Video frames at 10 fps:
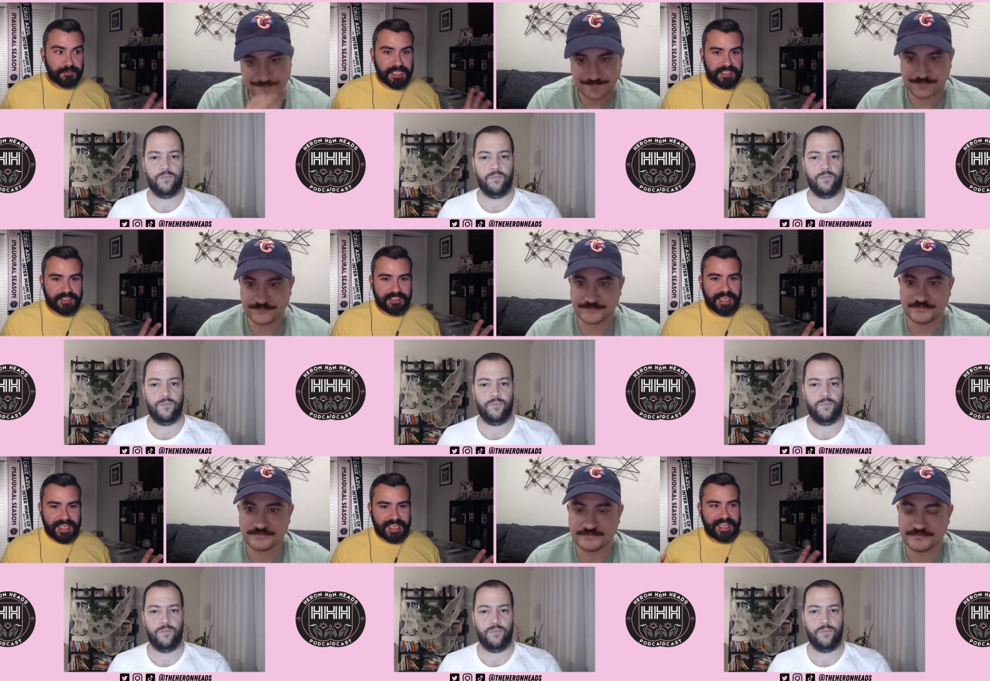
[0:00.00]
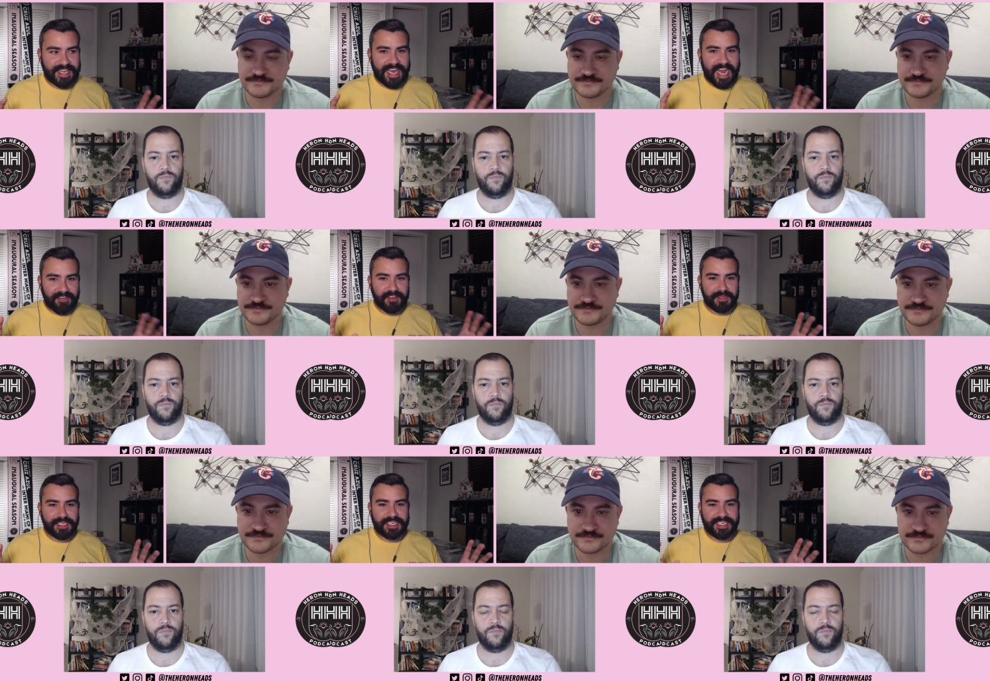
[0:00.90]
Speaker 1: means that they have the
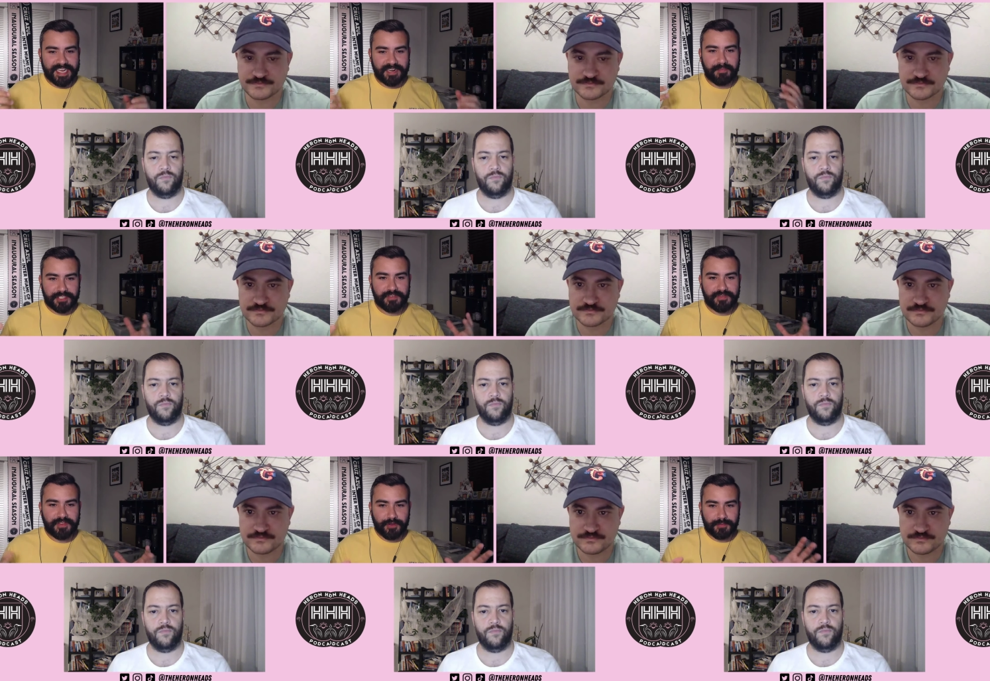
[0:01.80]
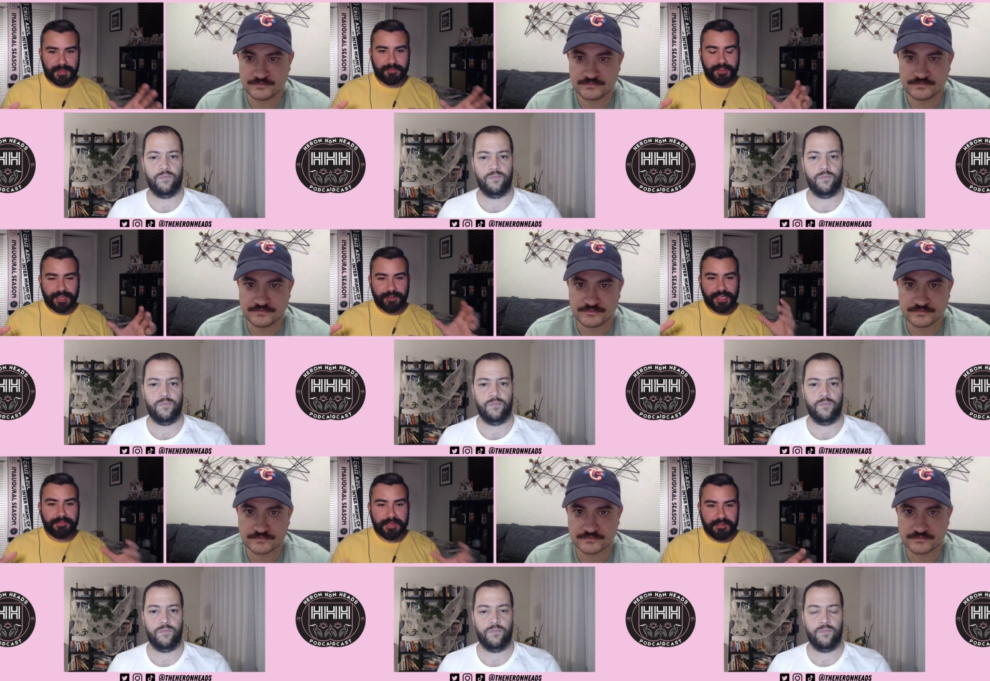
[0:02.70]
ability to get a bunch of those people that are
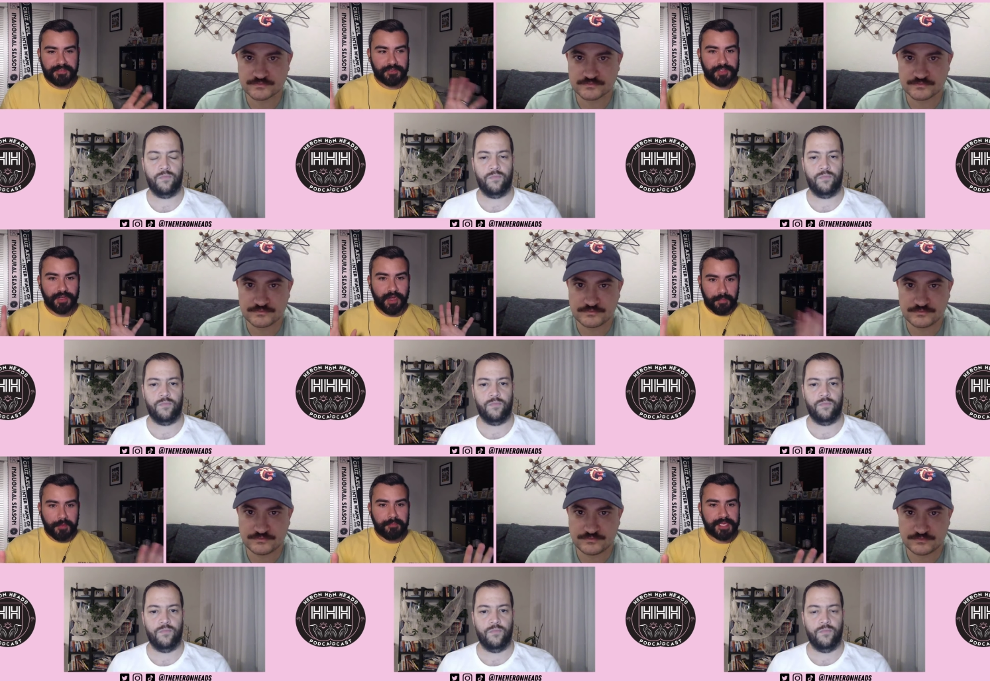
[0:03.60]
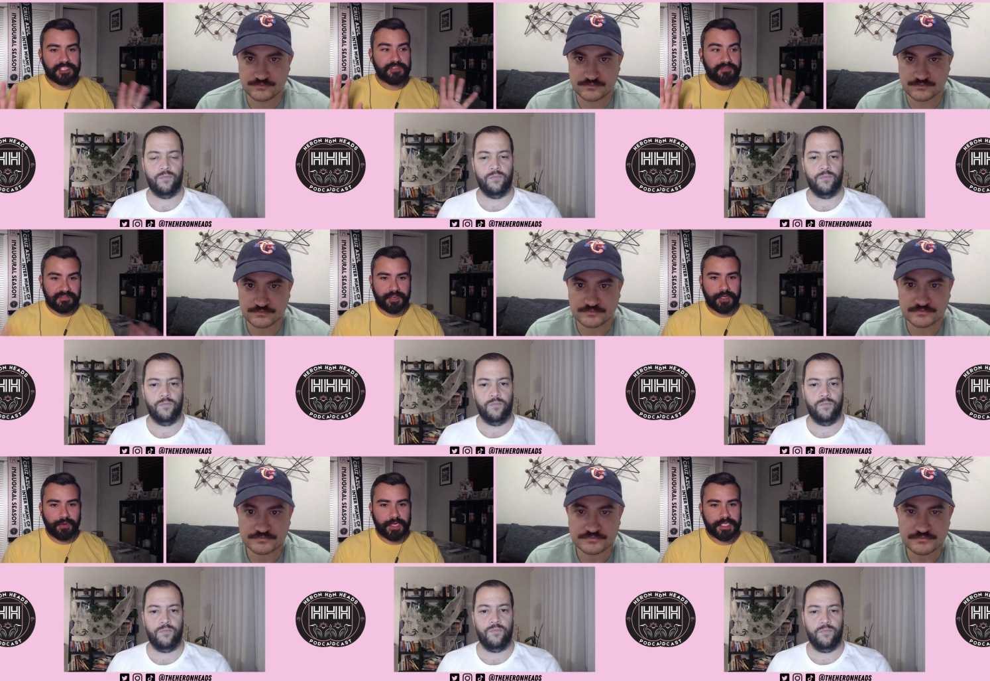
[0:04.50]
in midfield up the pitch
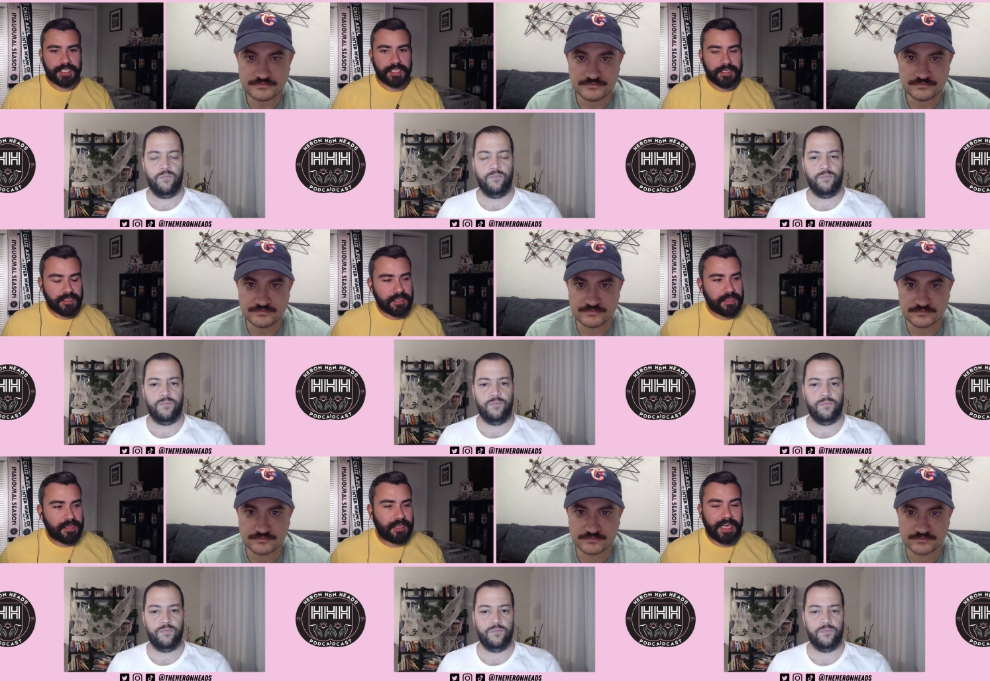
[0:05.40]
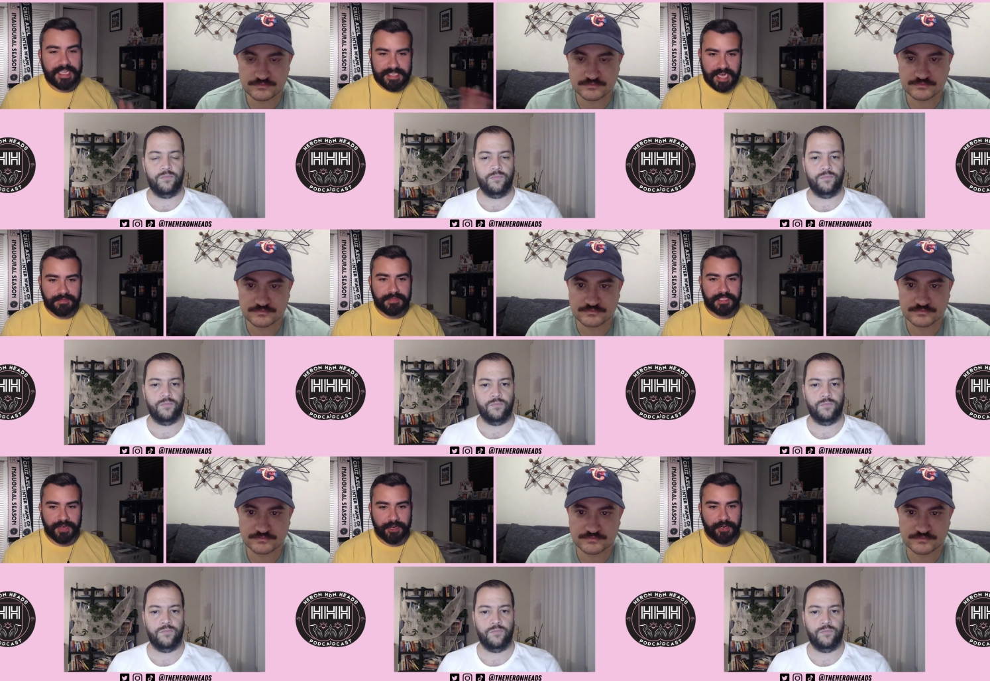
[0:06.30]
very quickly. Uh, at times, the
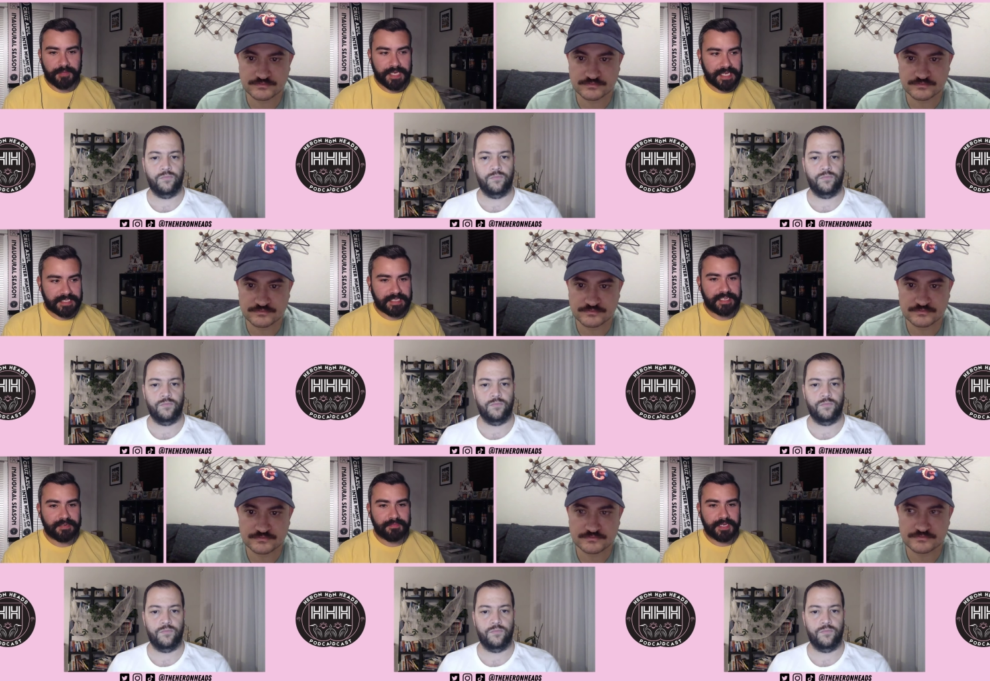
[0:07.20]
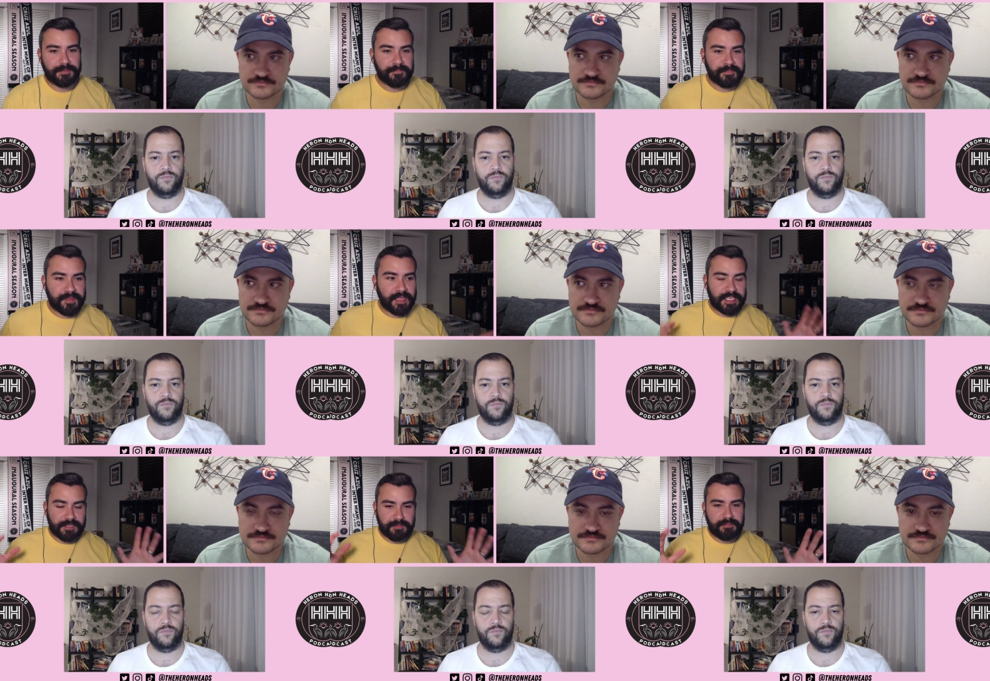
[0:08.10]
striker can be isolated, but
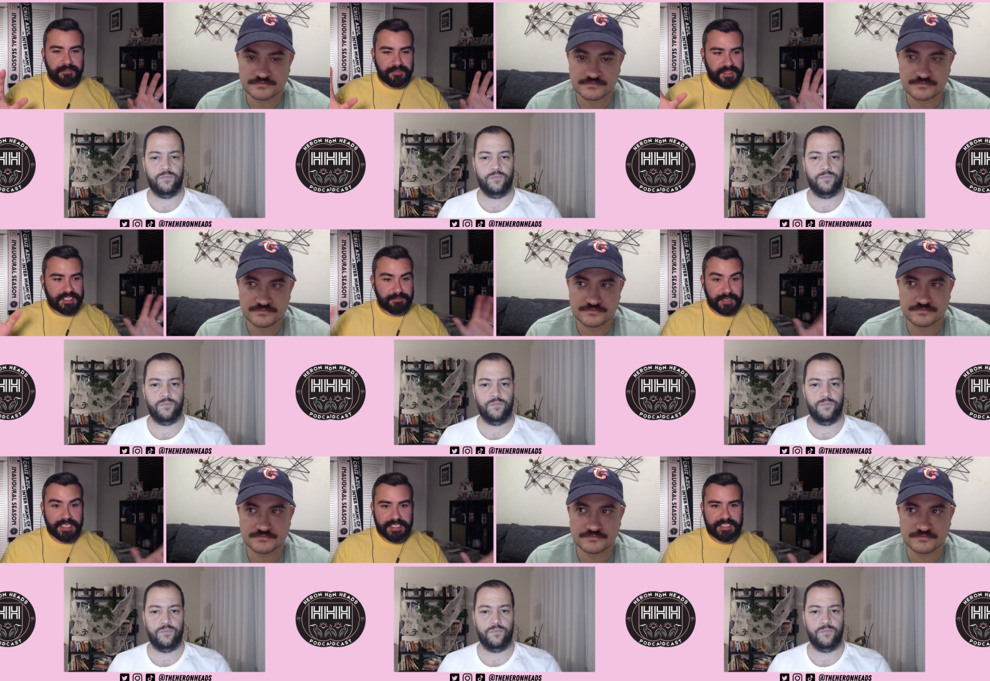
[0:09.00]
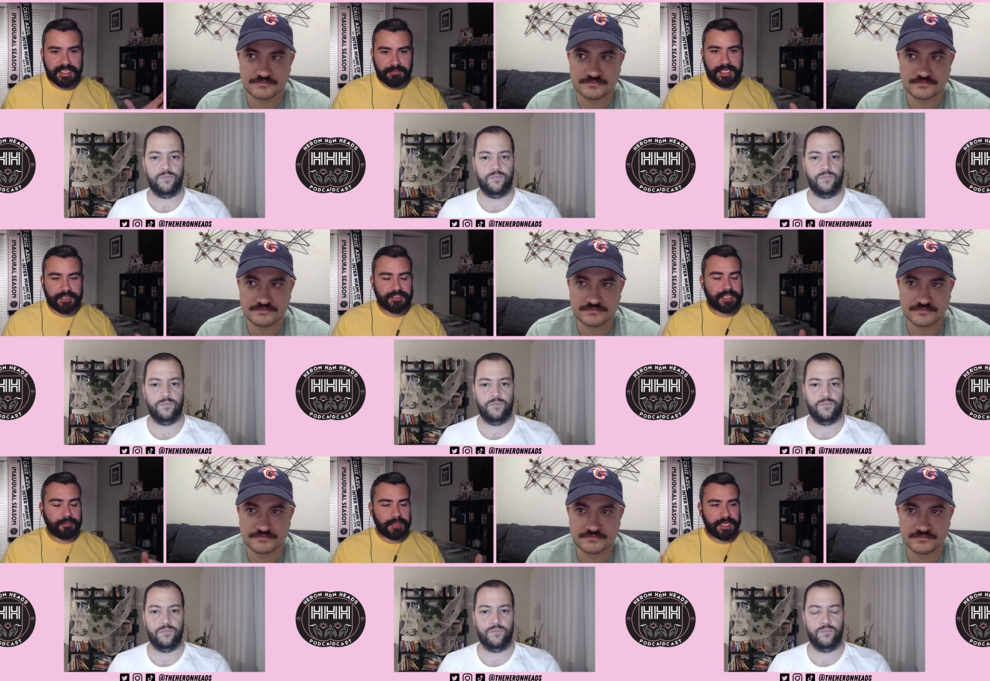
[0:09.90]
these these pieces and players
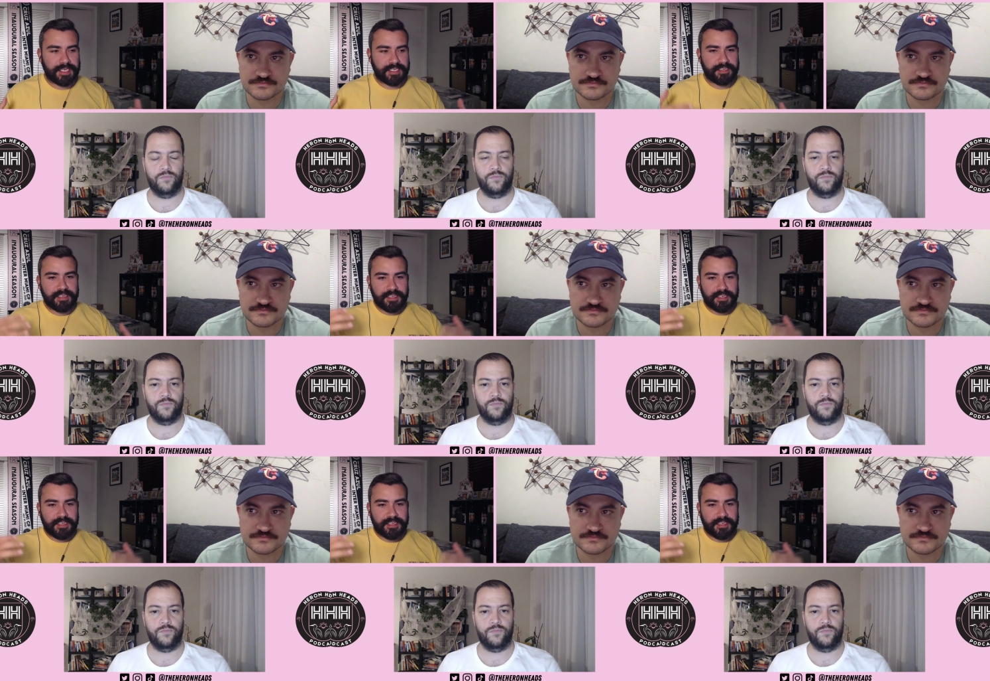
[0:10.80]
that are playing